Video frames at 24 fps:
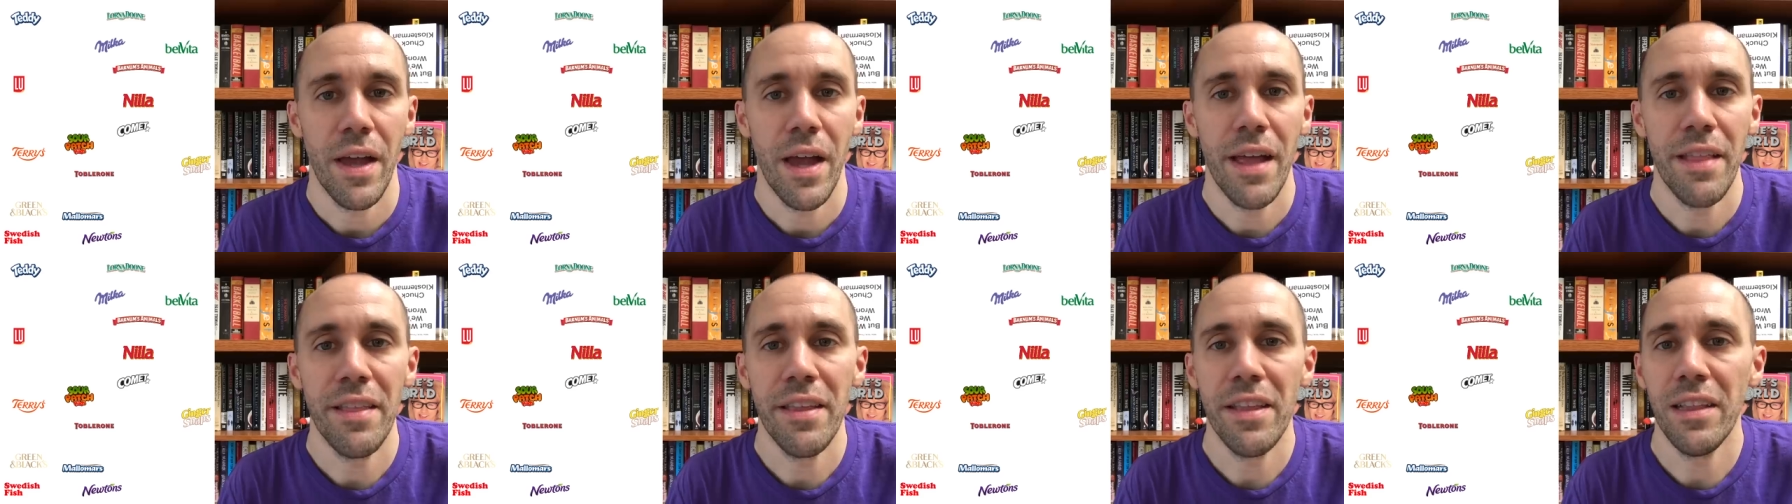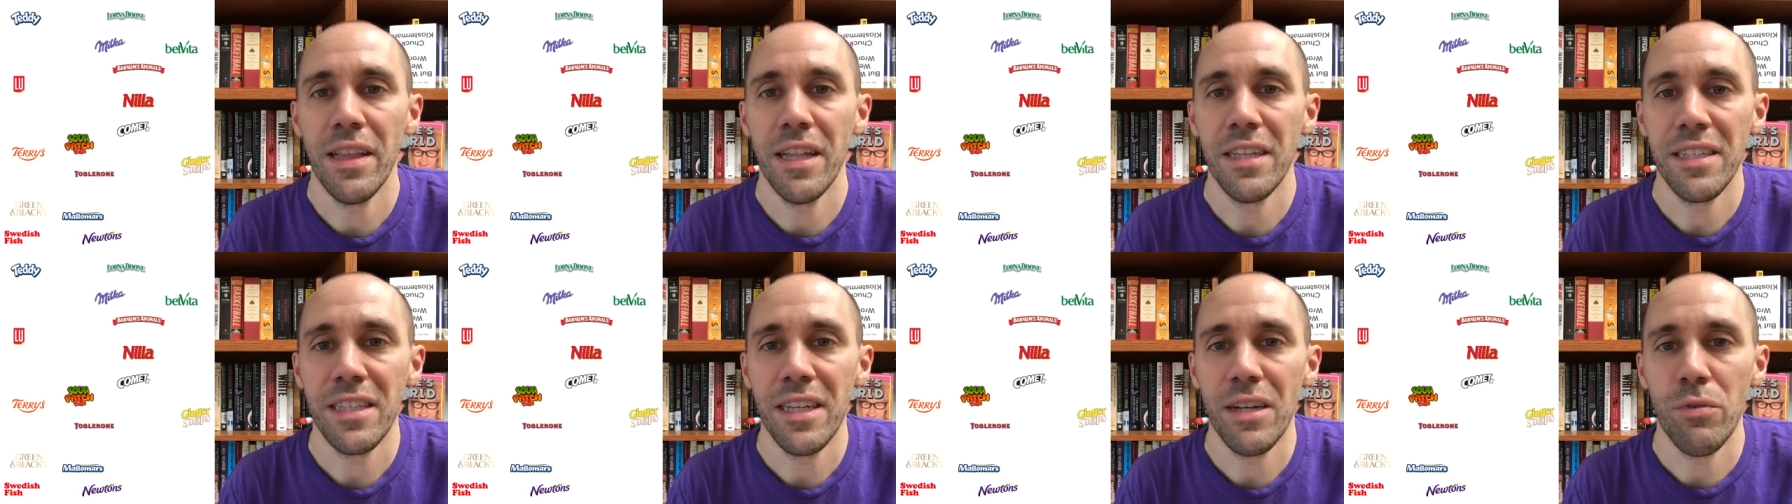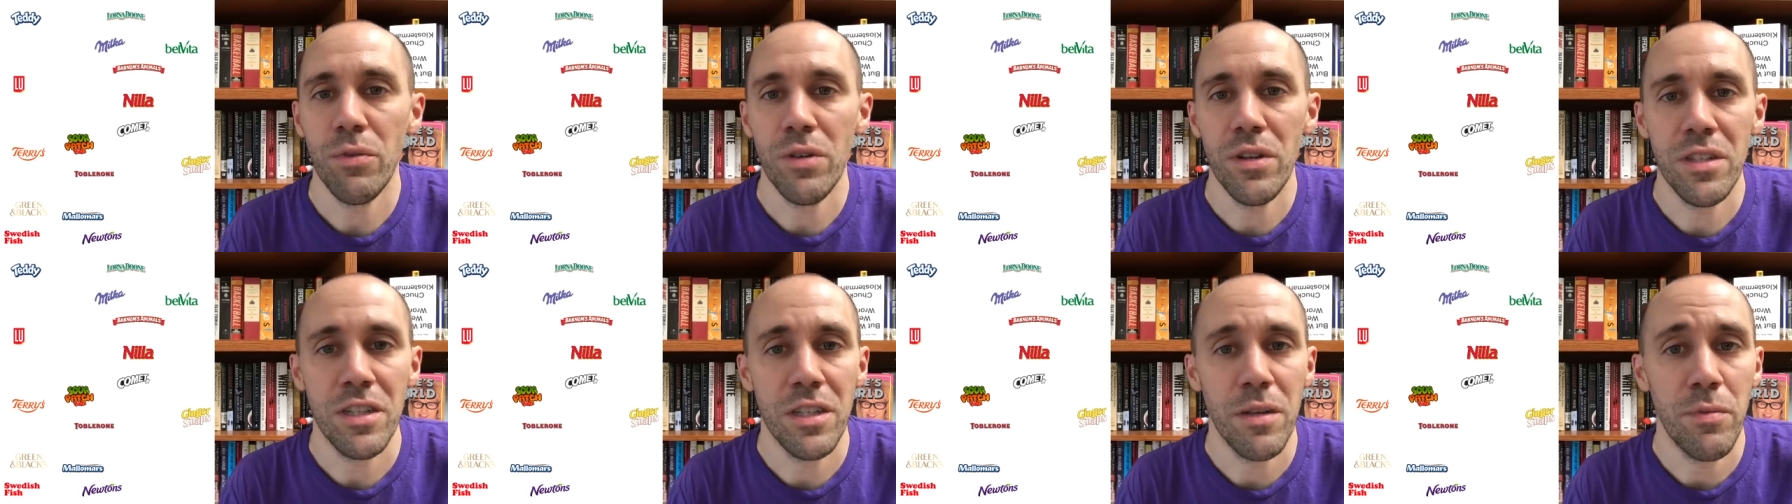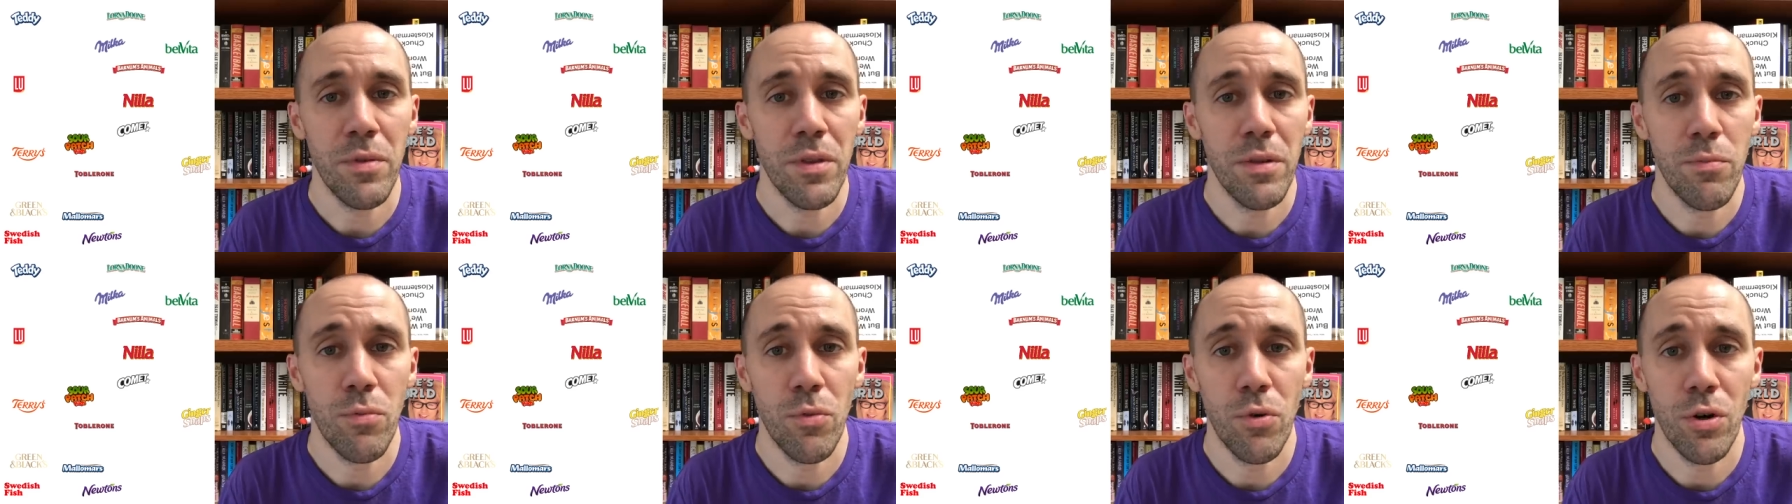And then let's get rid of some
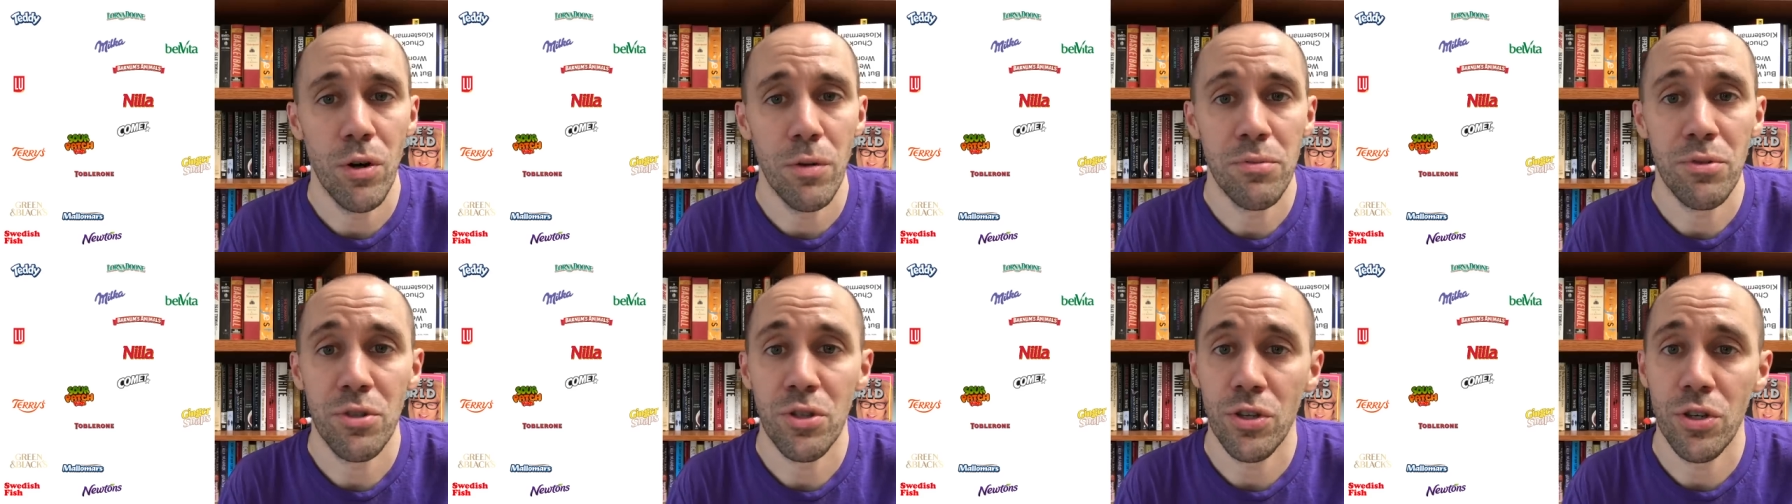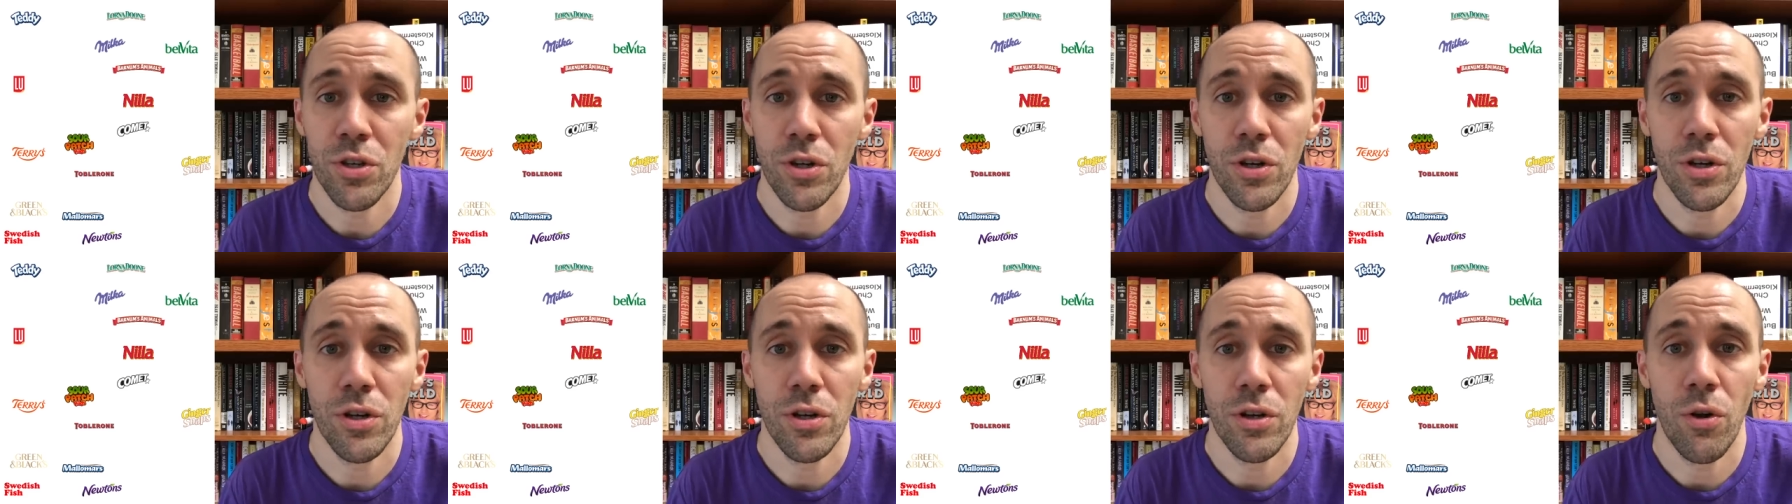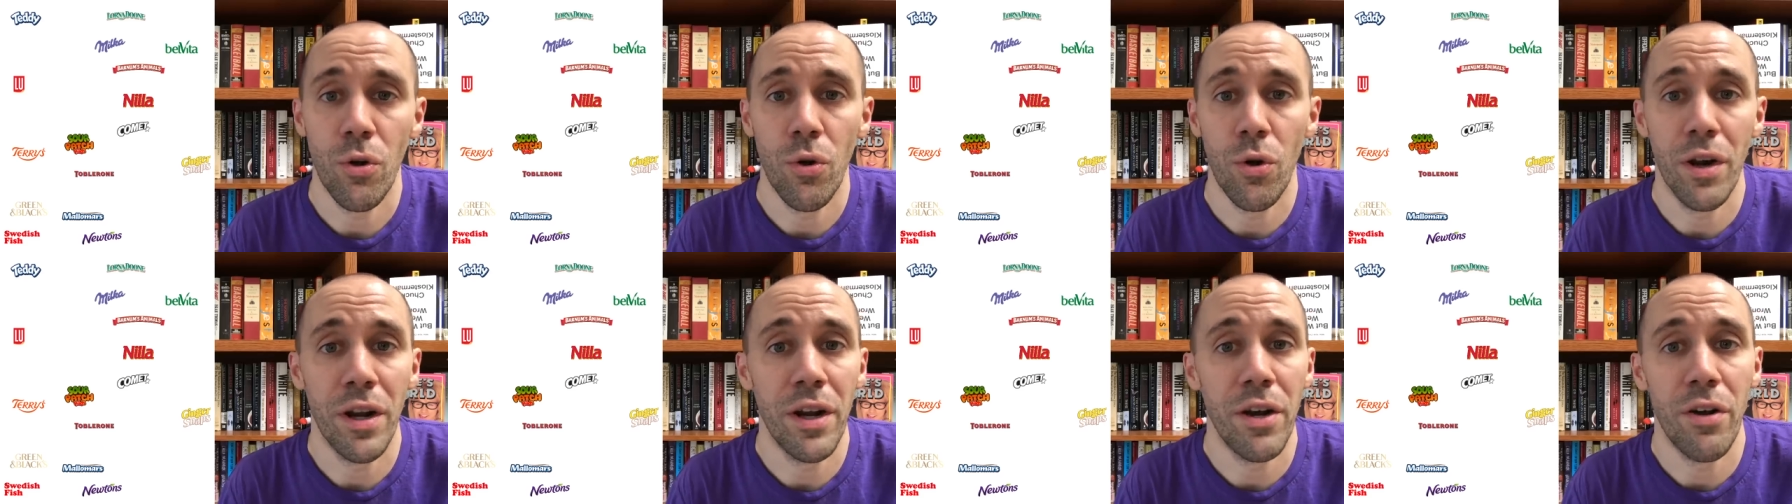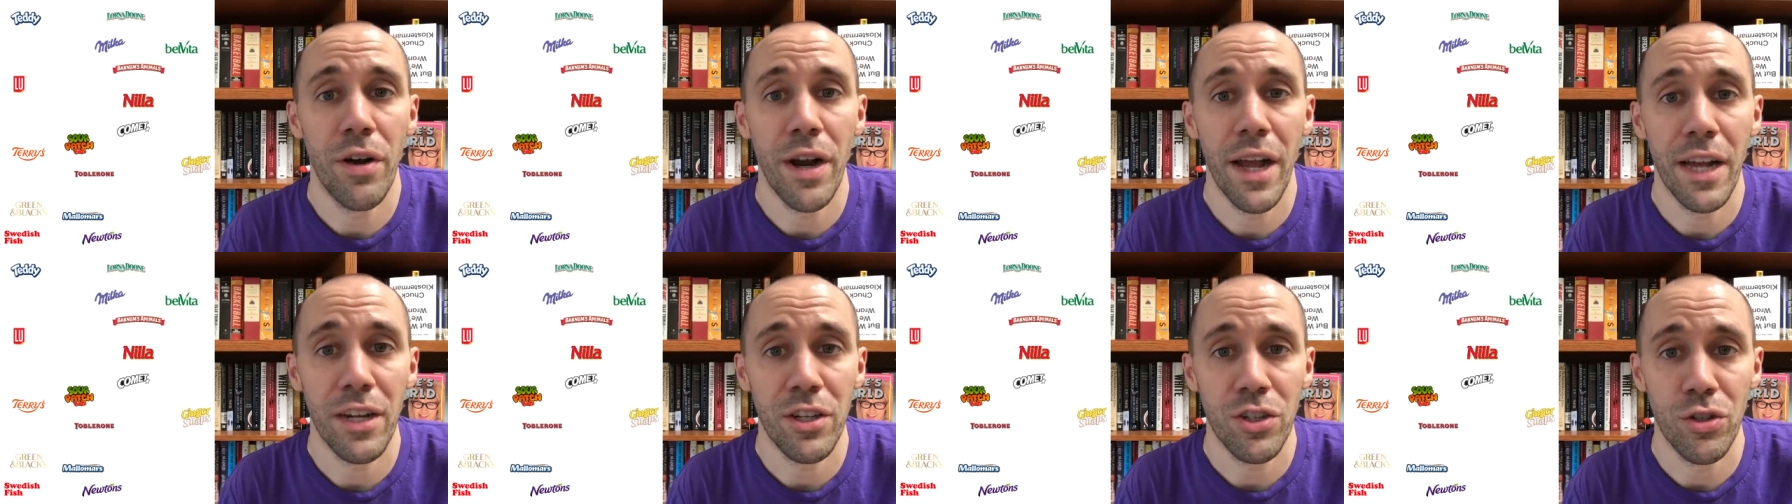of the more obscure or
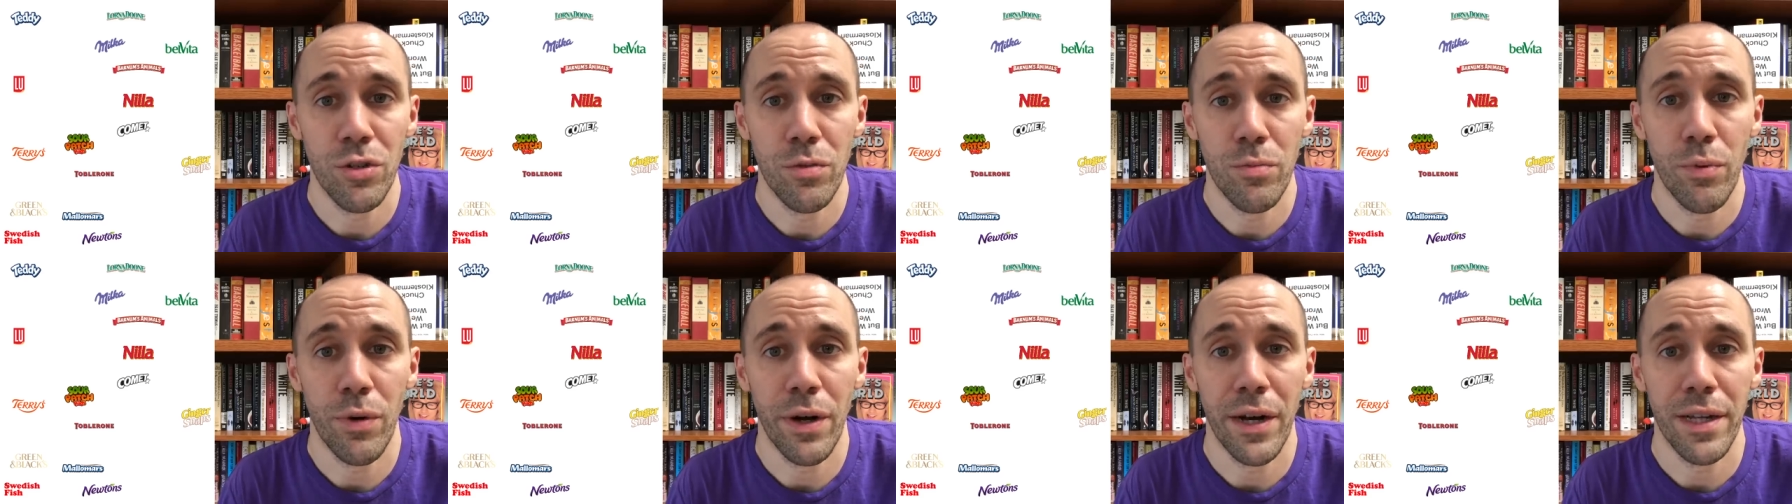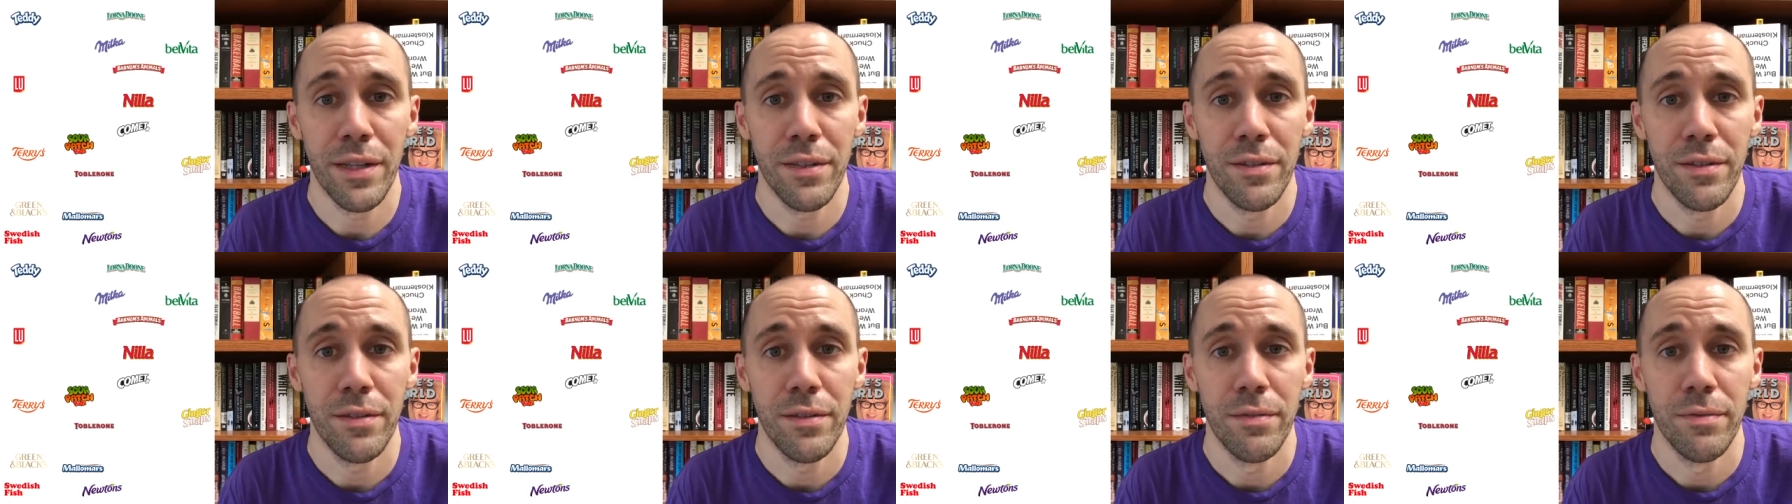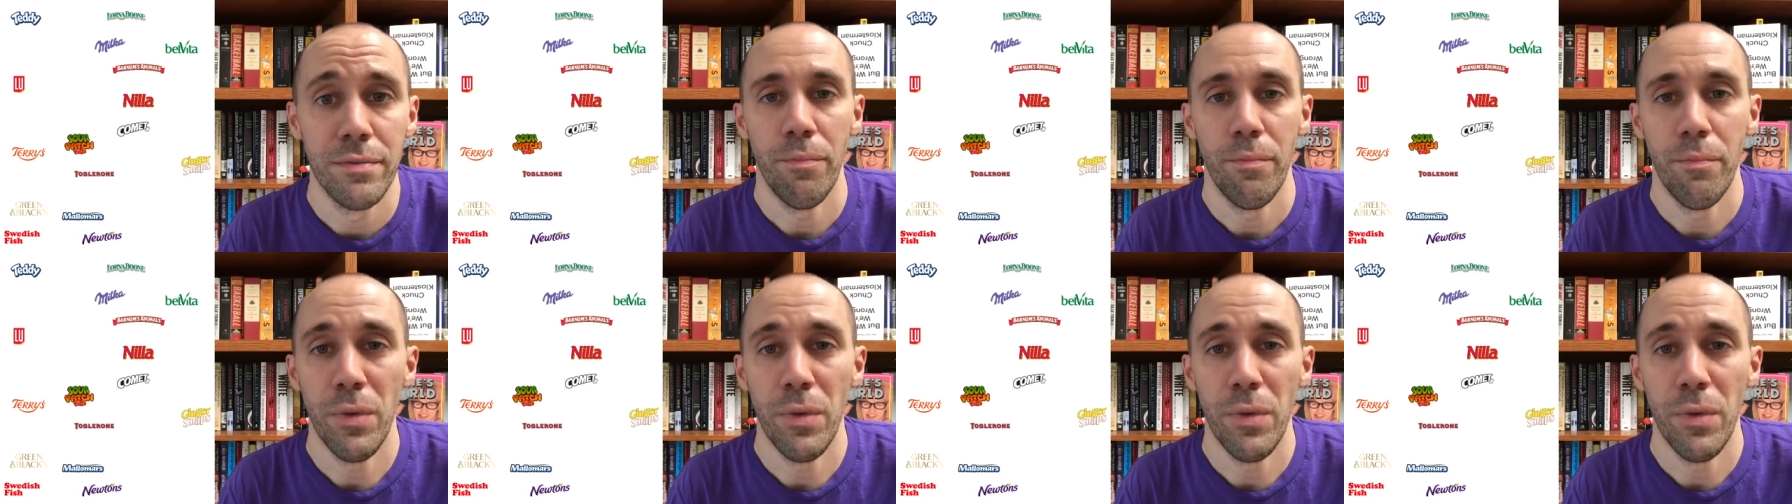international brands.